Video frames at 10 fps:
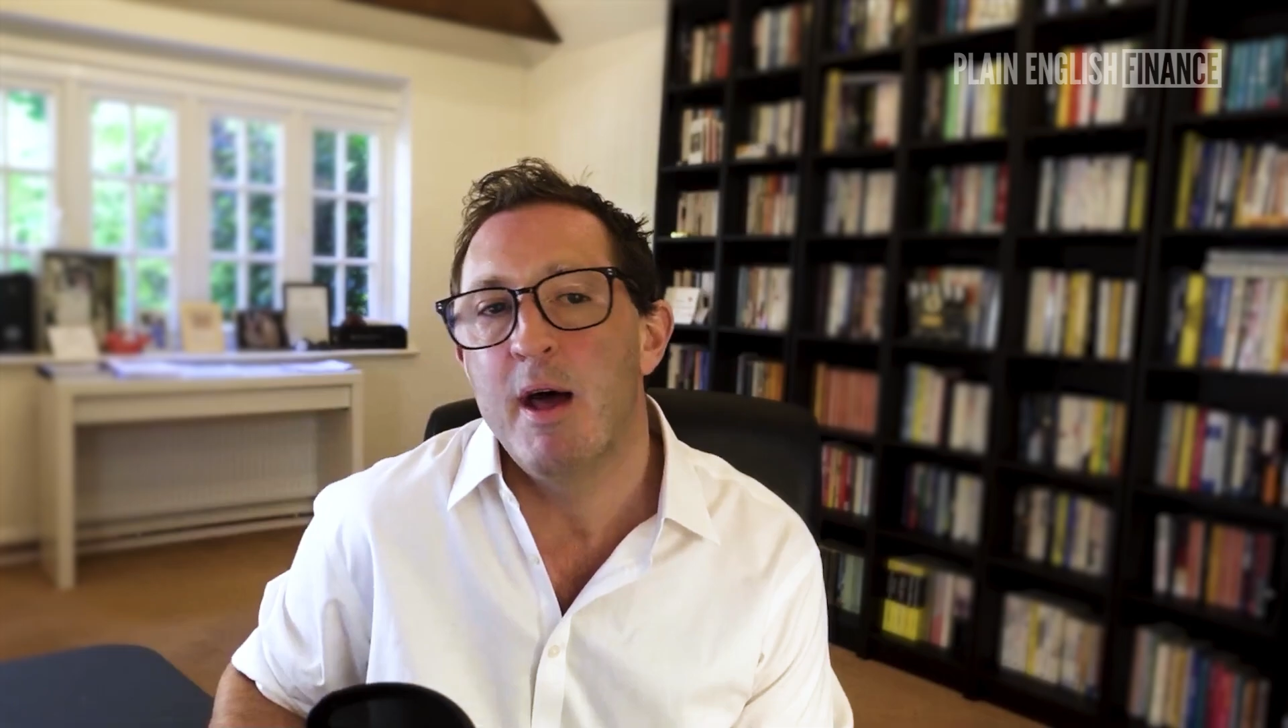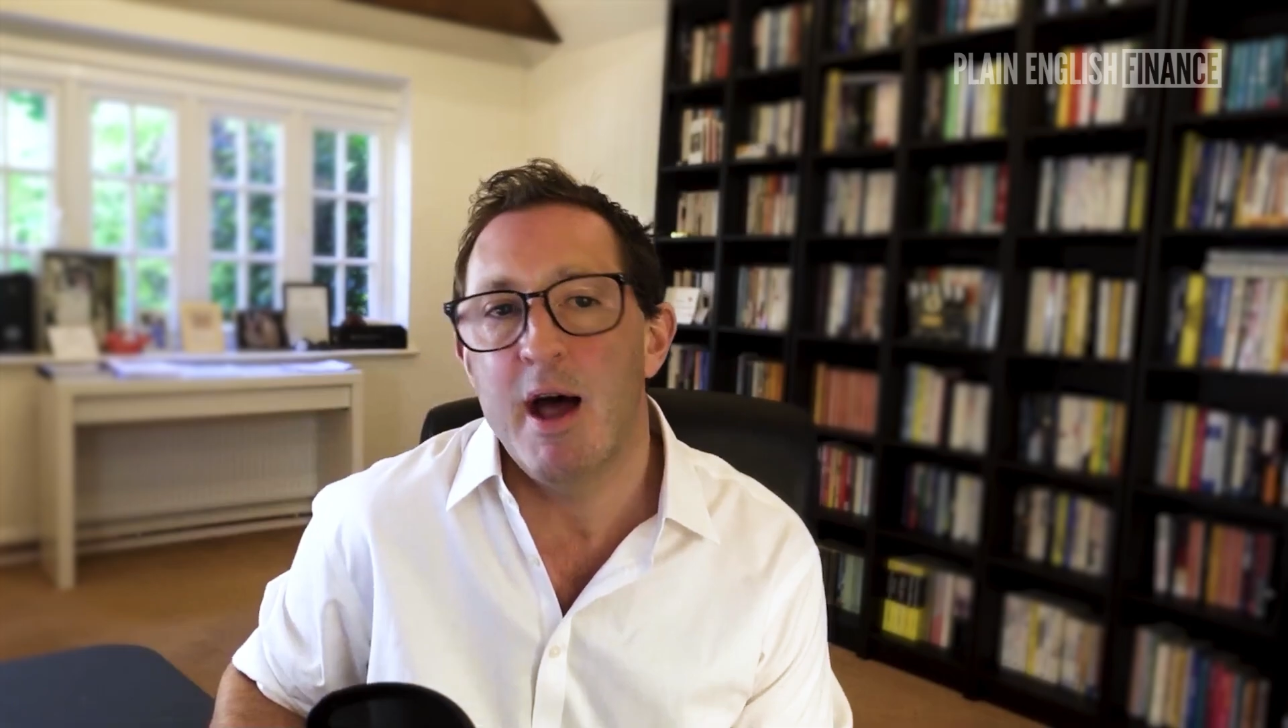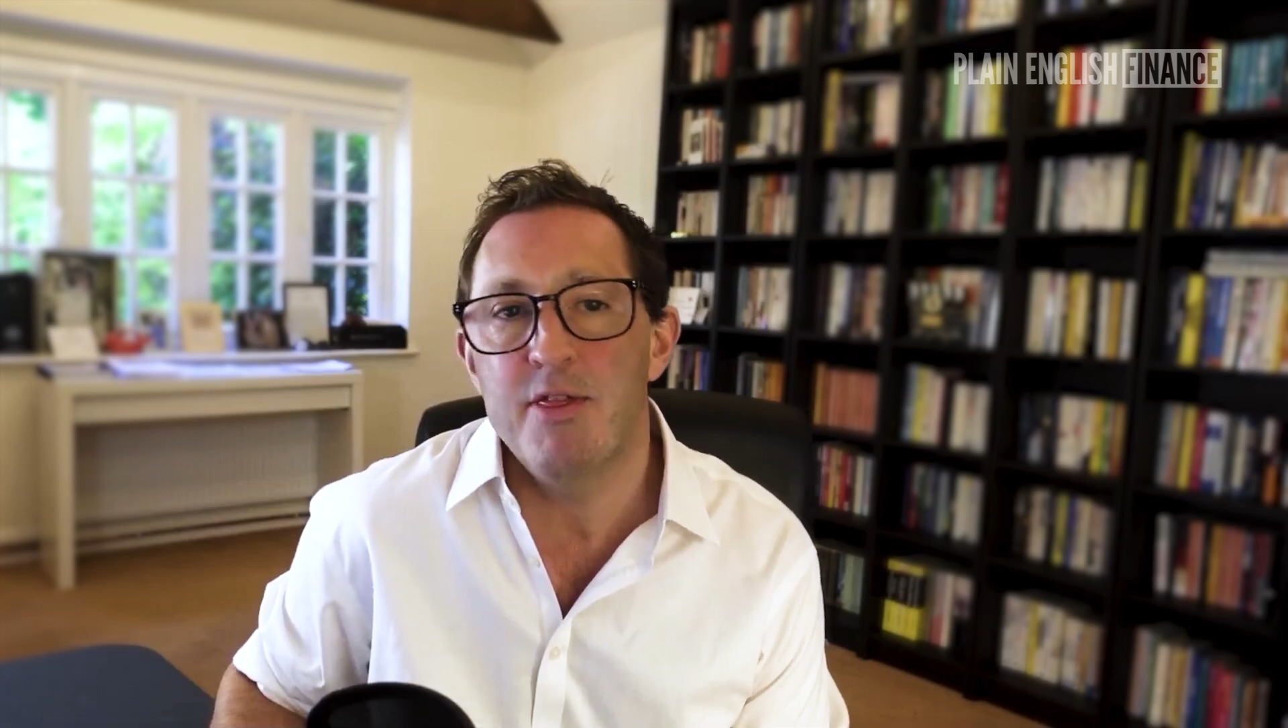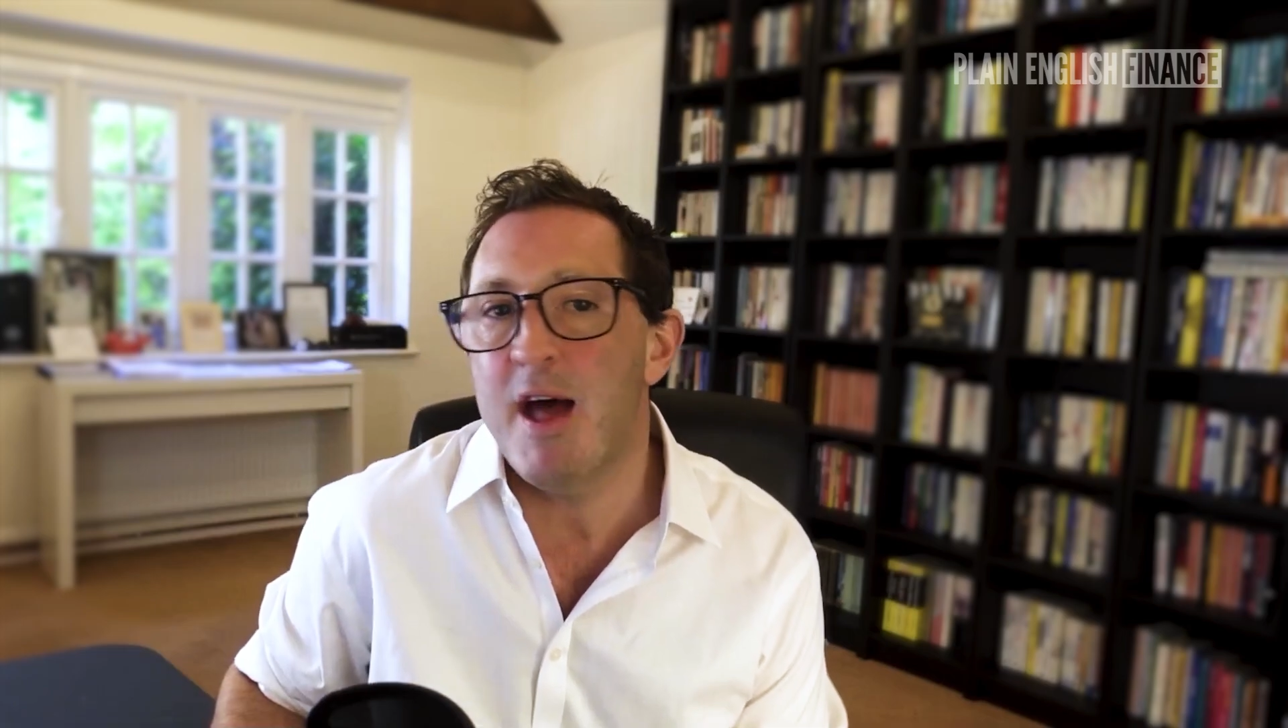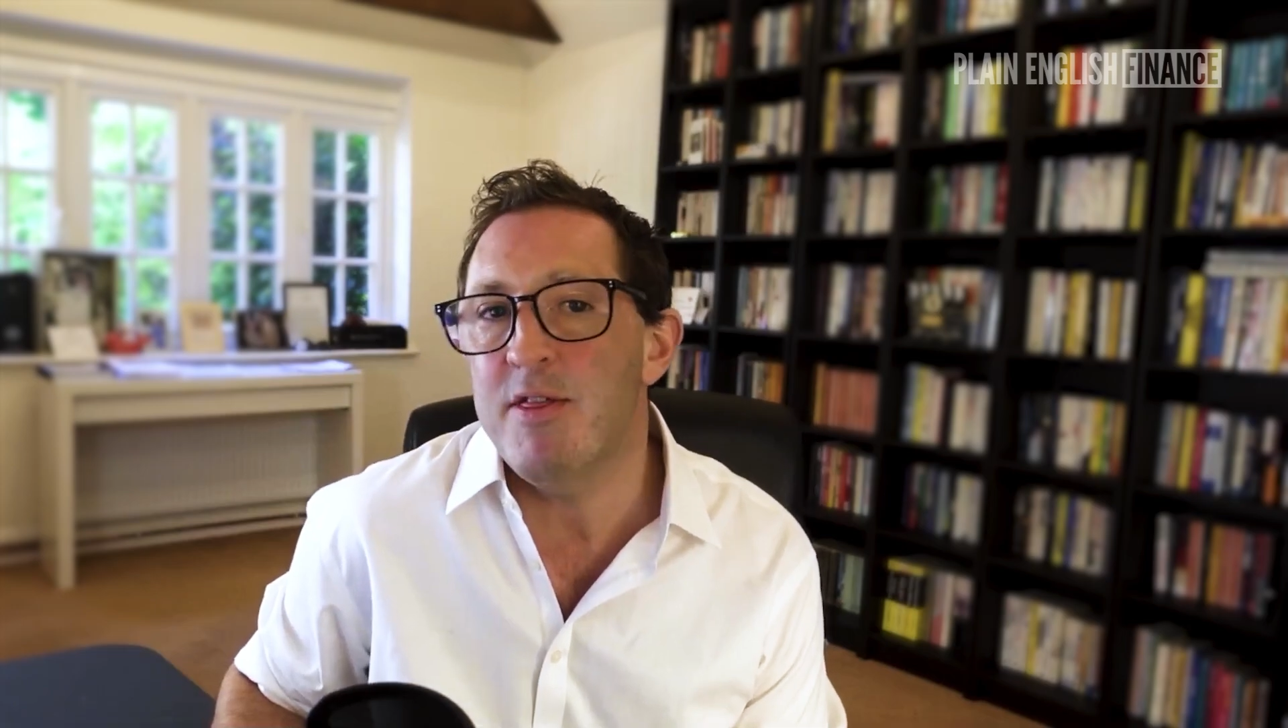
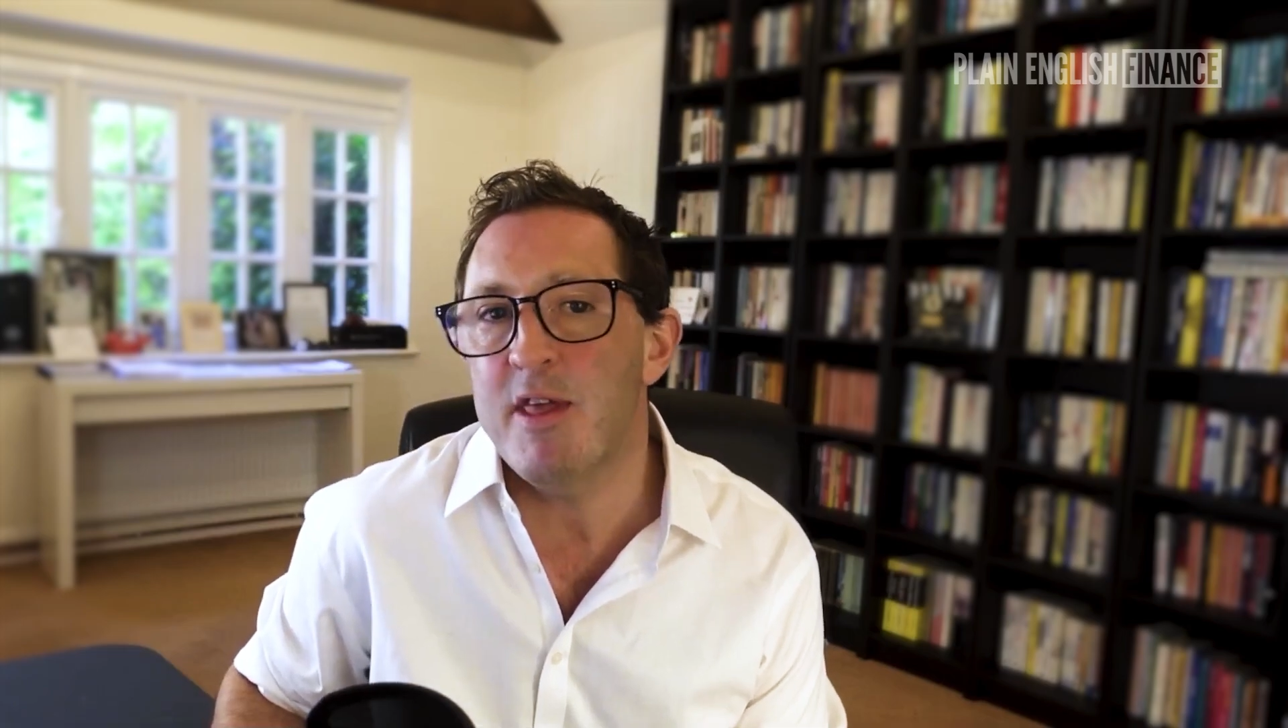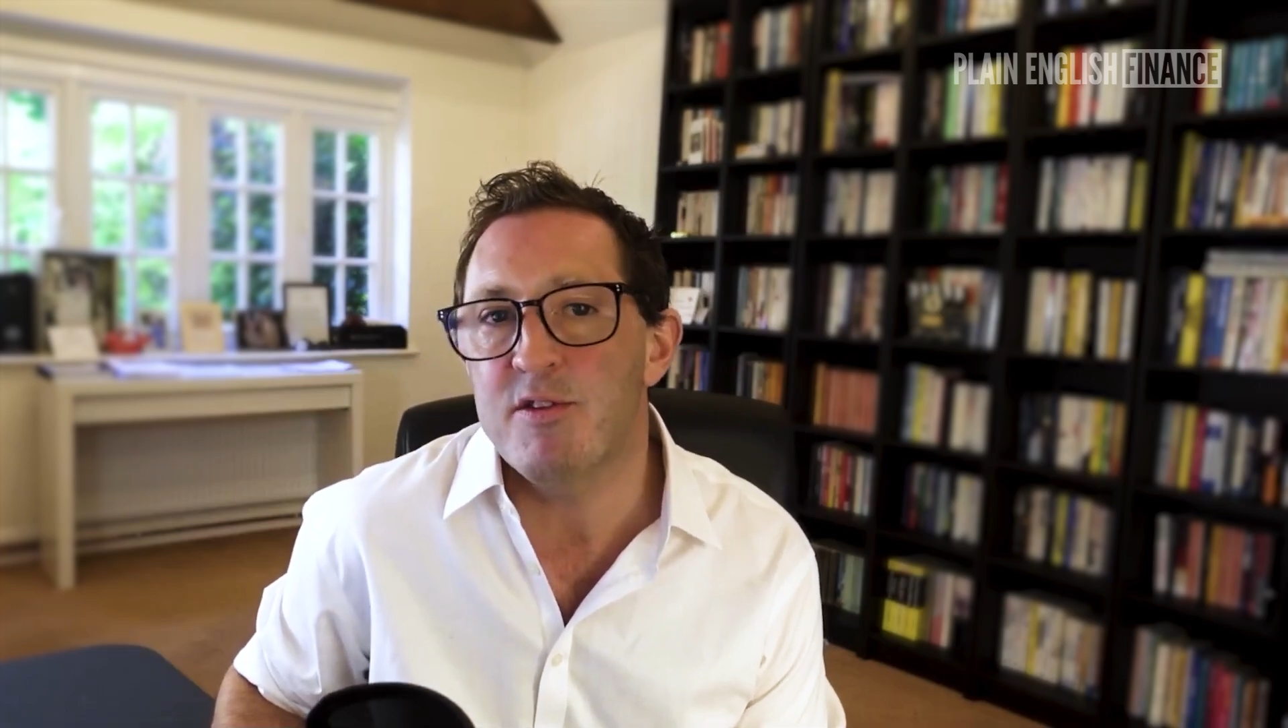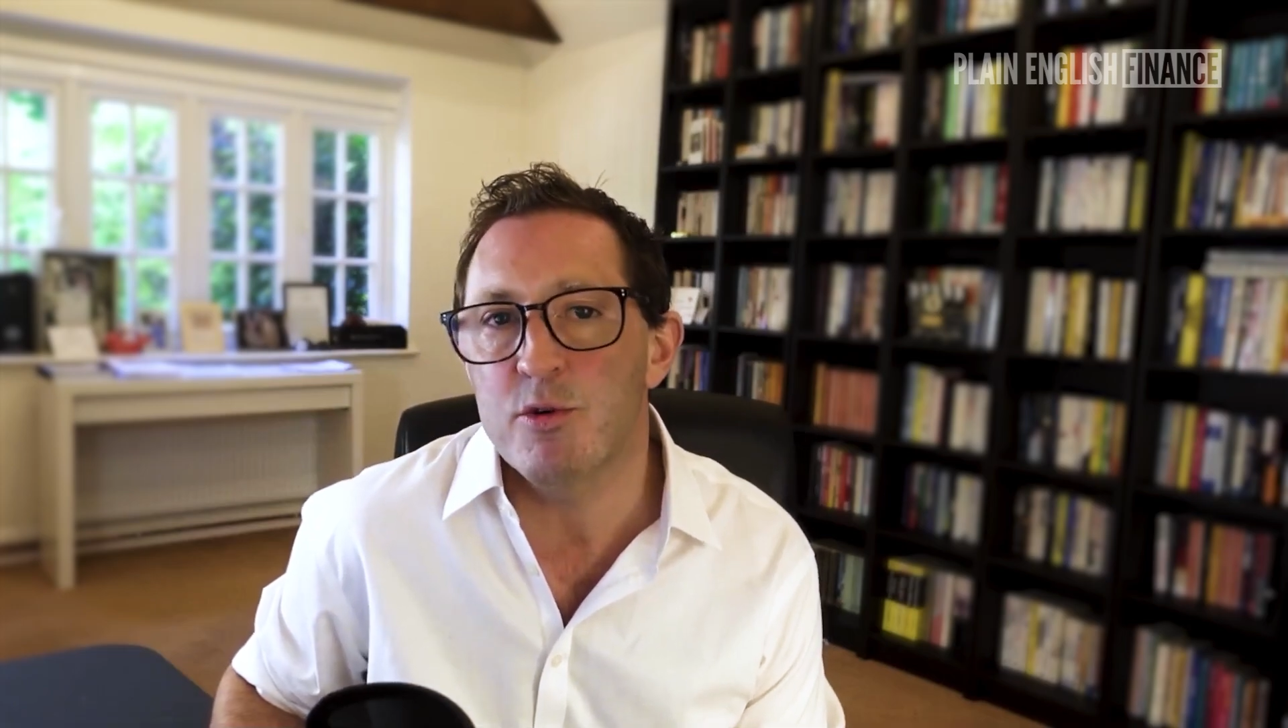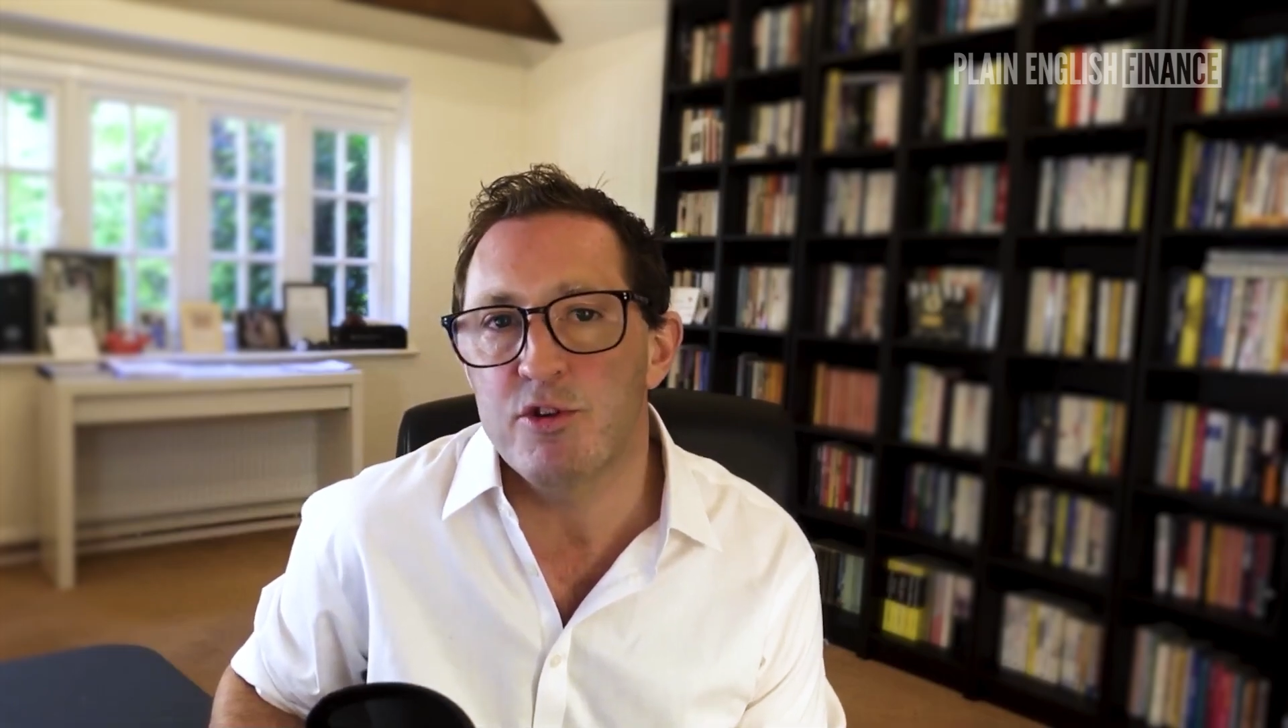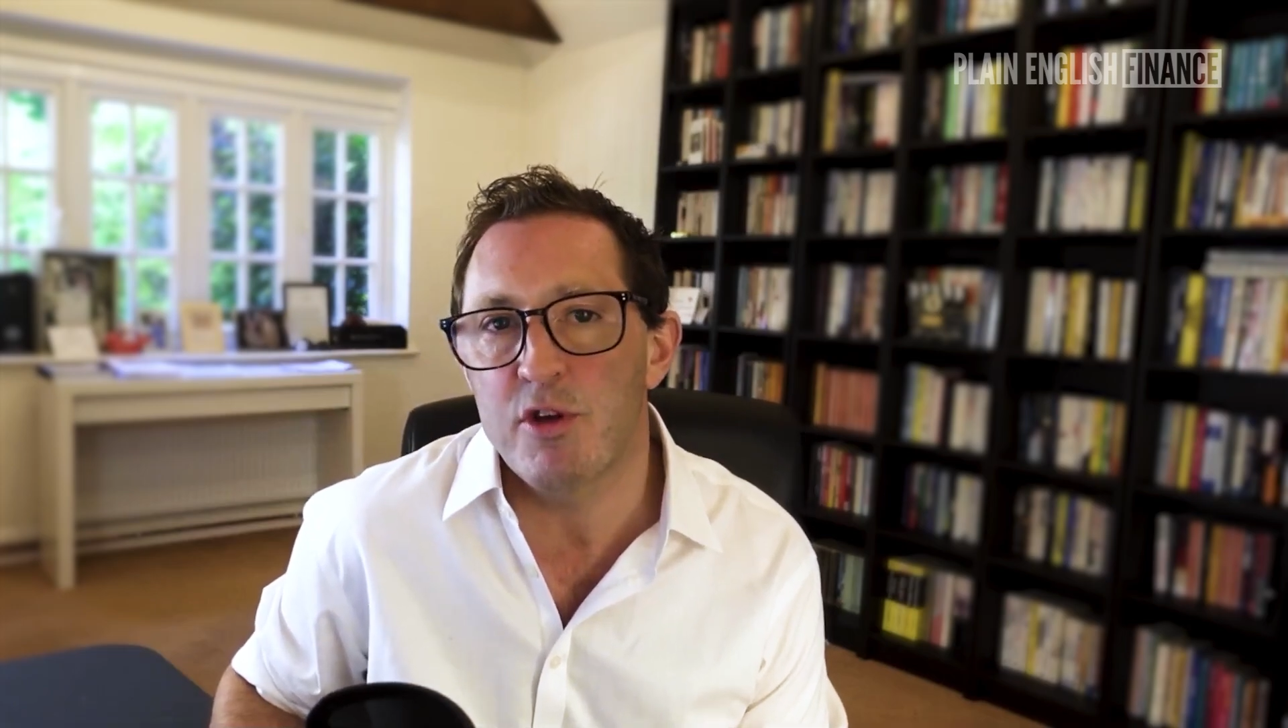And then
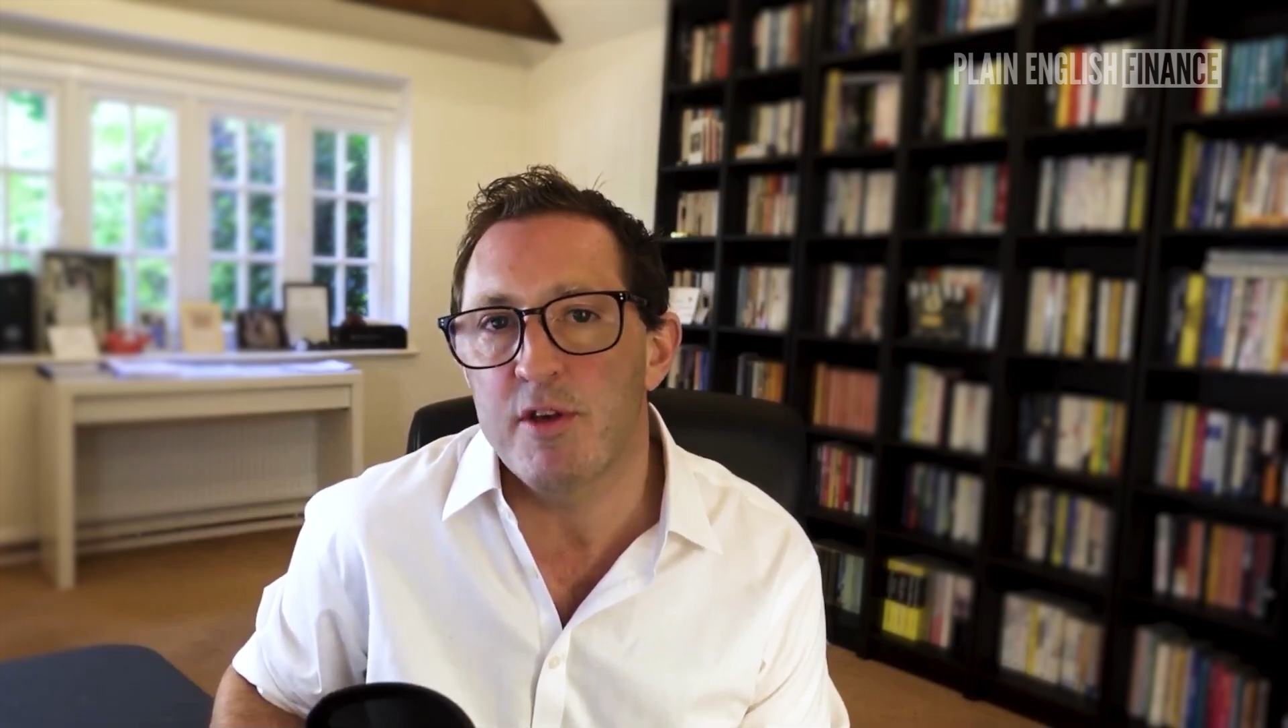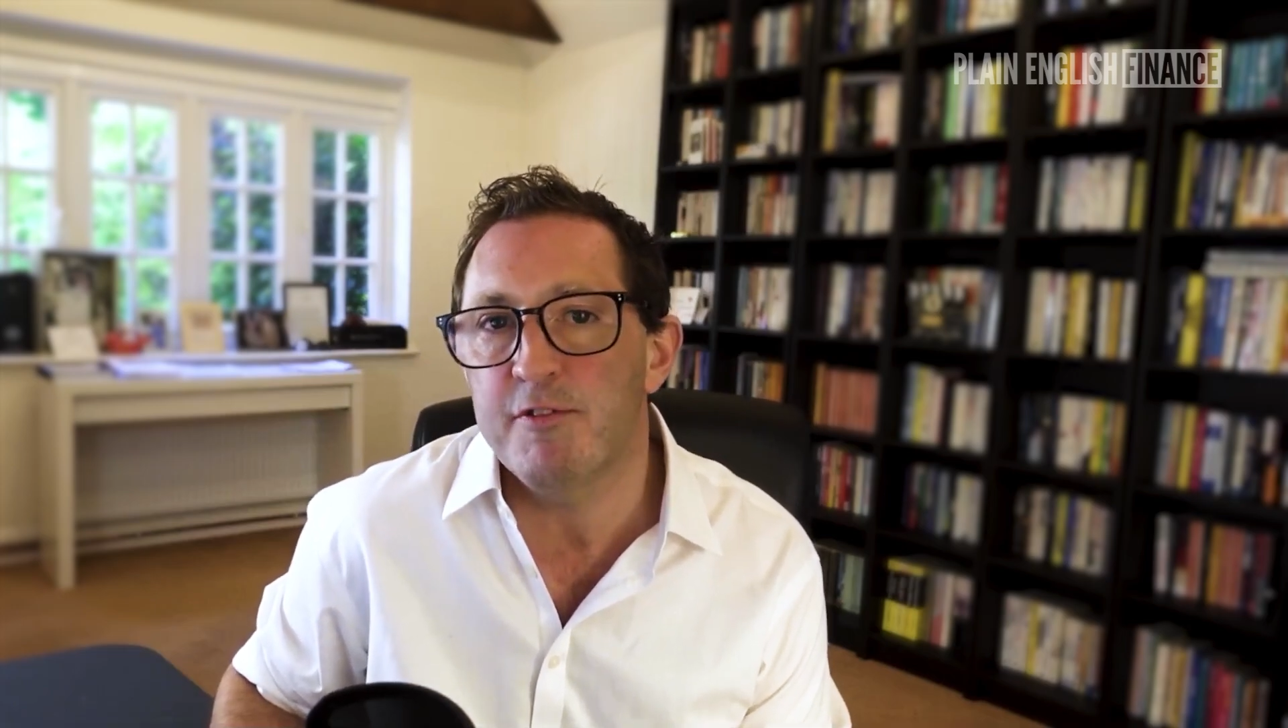there's also the